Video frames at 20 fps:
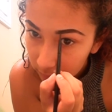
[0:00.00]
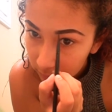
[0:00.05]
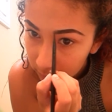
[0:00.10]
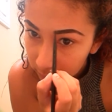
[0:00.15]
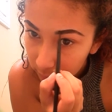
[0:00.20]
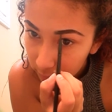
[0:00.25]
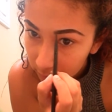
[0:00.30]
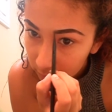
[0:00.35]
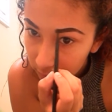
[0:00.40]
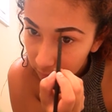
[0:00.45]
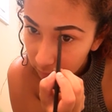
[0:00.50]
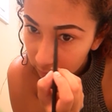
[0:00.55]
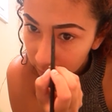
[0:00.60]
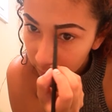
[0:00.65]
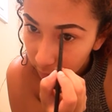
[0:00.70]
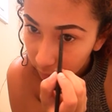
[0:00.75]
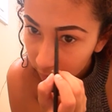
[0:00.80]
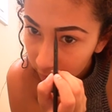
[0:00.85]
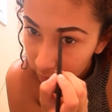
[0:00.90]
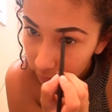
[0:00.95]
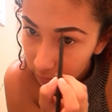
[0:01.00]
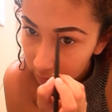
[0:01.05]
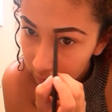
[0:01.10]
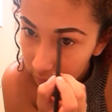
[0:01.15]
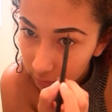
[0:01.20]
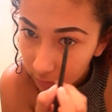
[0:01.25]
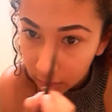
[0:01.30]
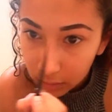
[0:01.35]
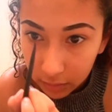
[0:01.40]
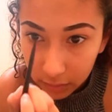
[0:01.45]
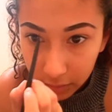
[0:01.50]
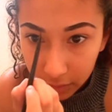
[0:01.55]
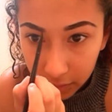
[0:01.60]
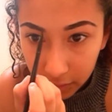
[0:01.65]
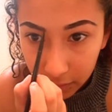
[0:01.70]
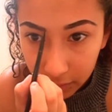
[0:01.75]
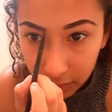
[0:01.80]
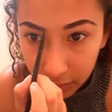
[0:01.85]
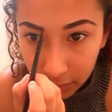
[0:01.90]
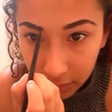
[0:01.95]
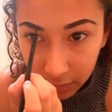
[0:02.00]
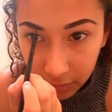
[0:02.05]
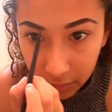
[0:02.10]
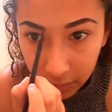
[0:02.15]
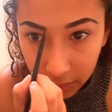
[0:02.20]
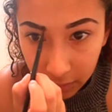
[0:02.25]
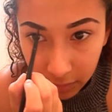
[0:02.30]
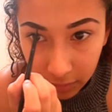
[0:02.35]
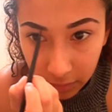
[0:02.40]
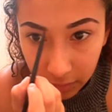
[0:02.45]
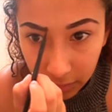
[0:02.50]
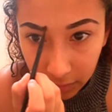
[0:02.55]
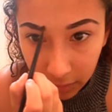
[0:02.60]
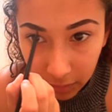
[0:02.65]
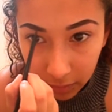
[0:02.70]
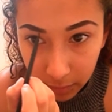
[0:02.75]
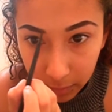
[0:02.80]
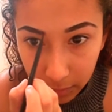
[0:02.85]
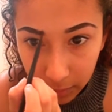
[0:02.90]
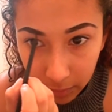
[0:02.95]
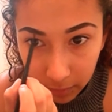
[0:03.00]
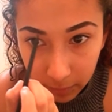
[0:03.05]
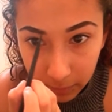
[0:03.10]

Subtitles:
put some product on the inner eyebrow.